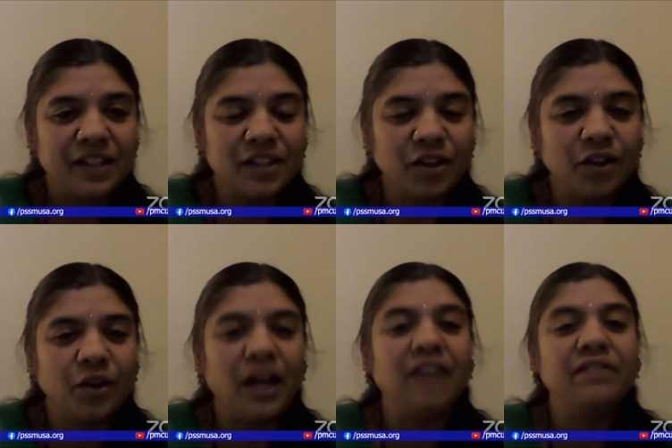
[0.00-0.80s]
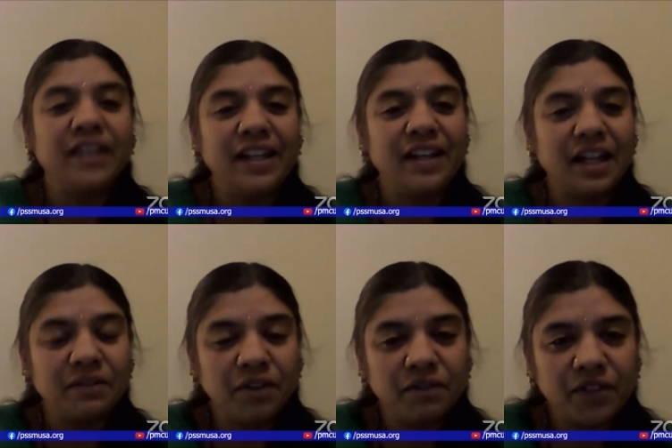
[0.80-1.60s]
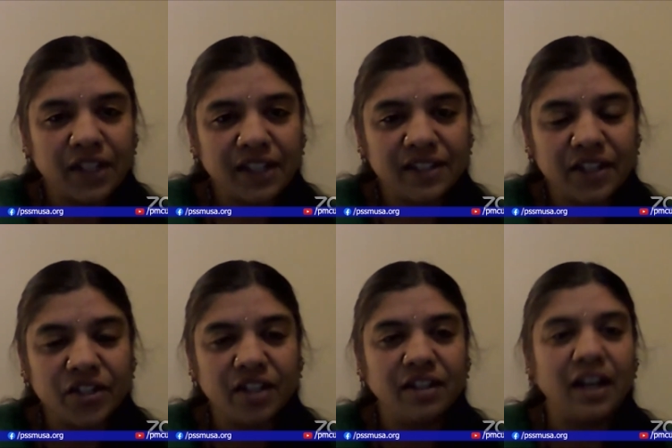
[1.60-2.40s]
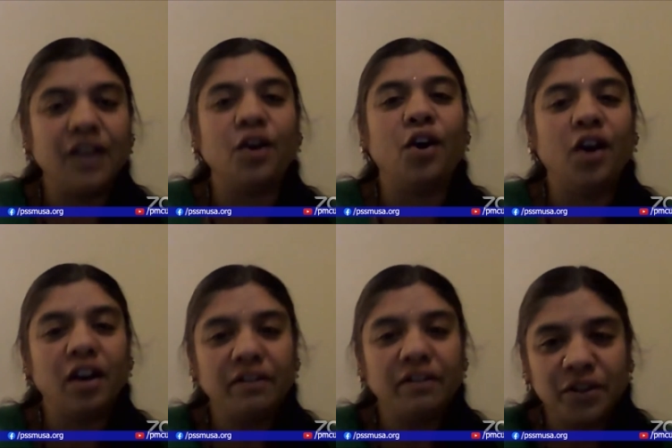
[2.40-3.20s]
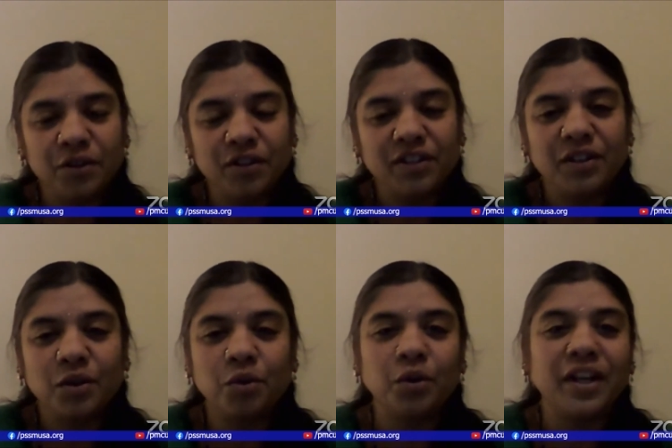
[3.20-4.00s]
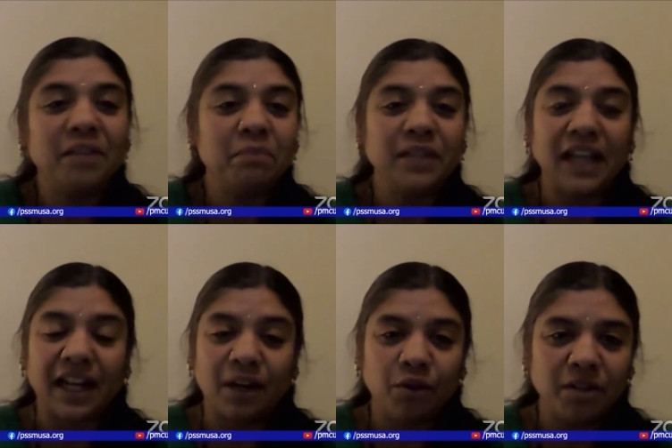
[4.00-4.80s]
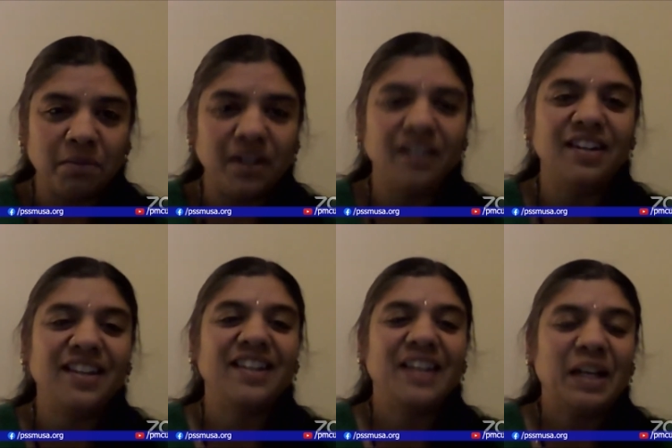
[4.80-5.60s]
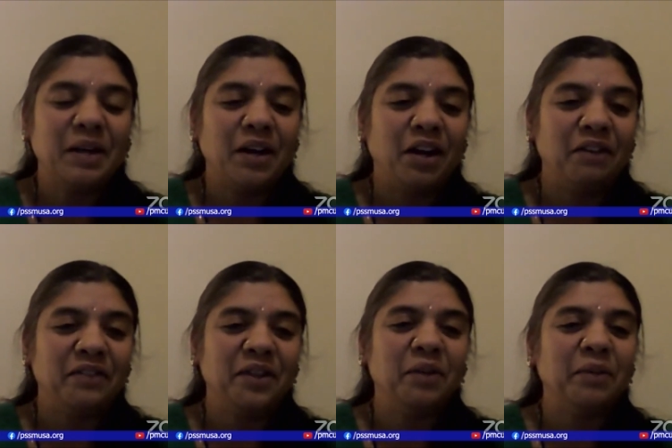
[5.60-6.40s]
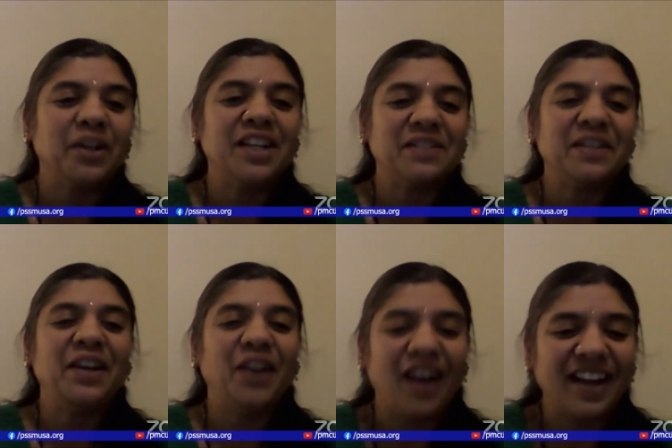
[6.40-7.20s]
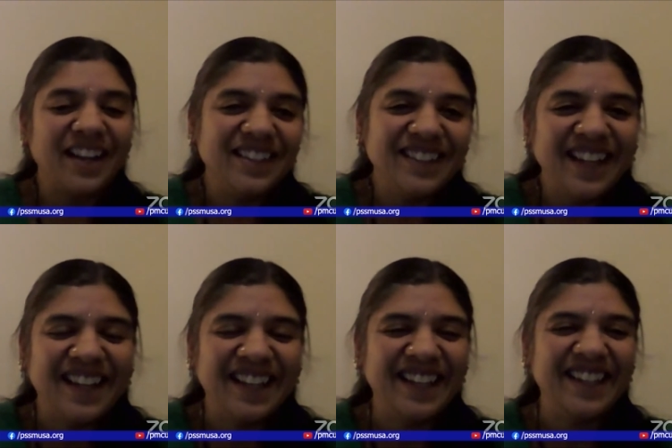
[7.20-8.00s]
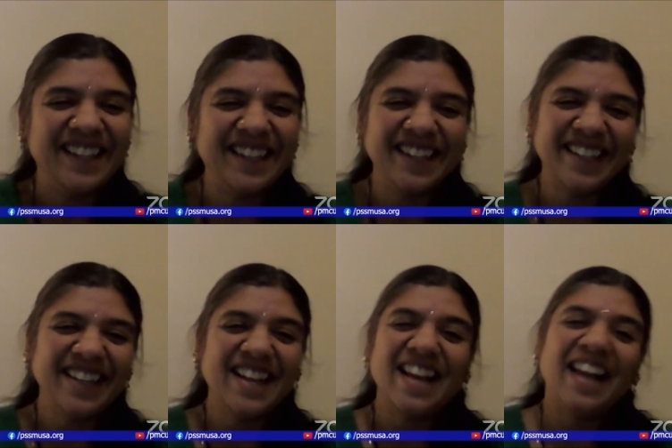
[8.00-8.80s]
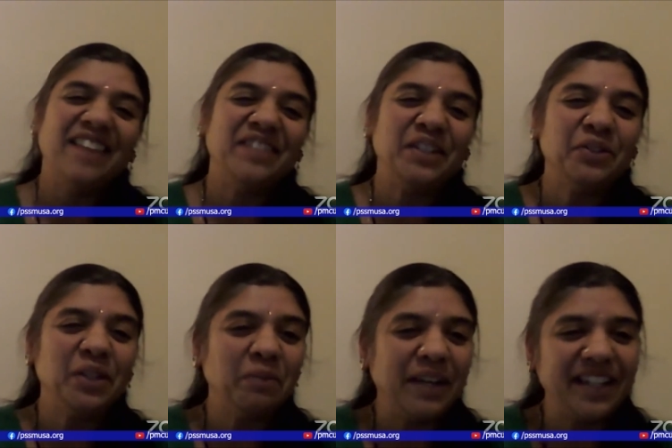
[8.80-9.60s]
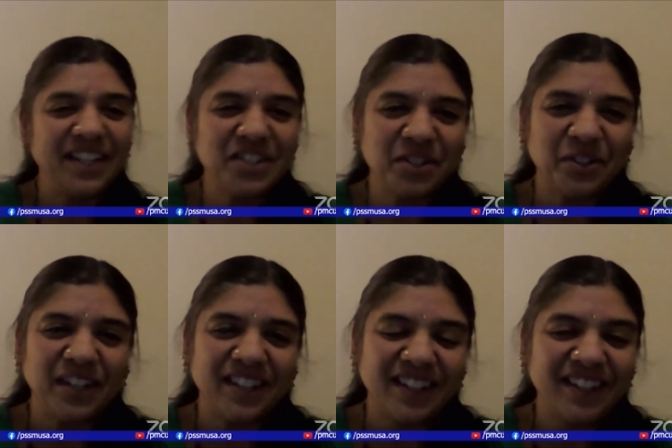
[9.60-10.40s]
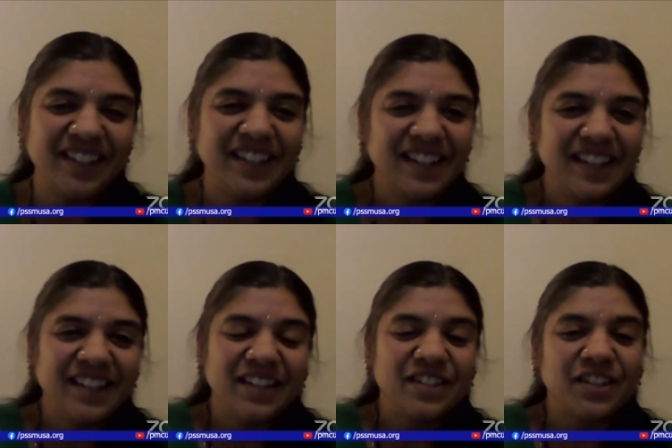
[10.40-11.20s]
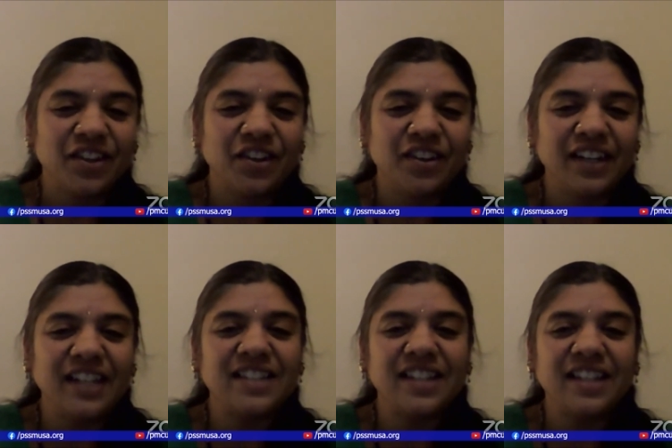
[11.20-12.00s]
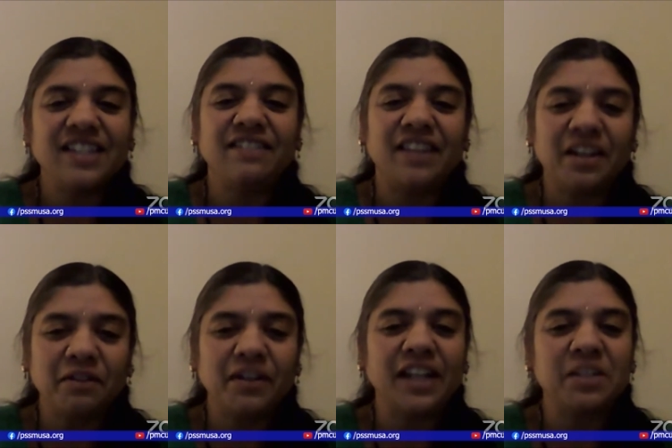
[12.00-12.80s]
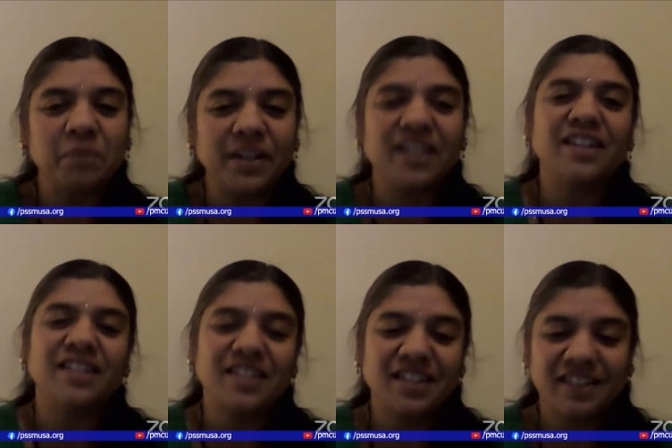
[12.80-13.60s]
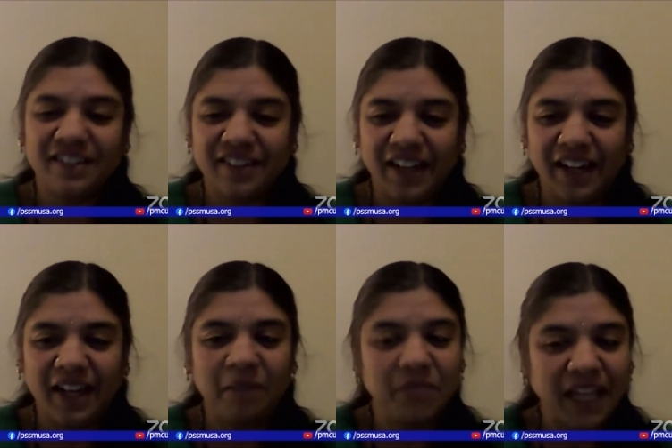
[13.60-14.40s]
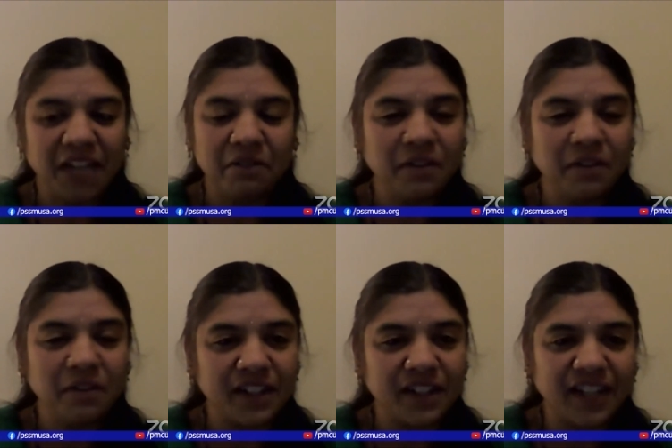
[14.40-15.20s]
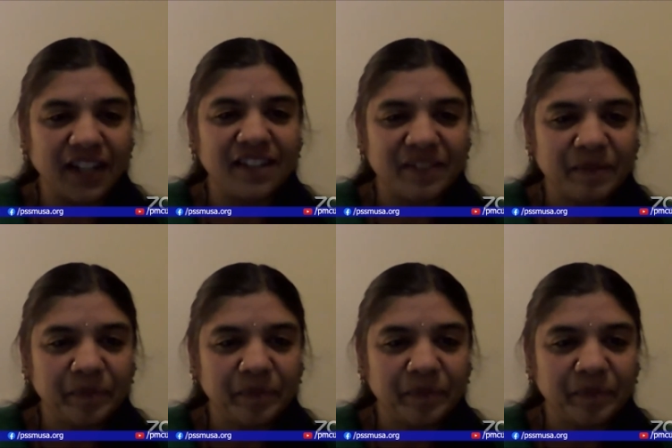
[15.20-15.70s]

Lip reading: So I'm very grateful for that session, and all of you who keep me accountable of, you know, because we log in and we do the meditation together. So it's a wonderful experience, and I'm thankful for that.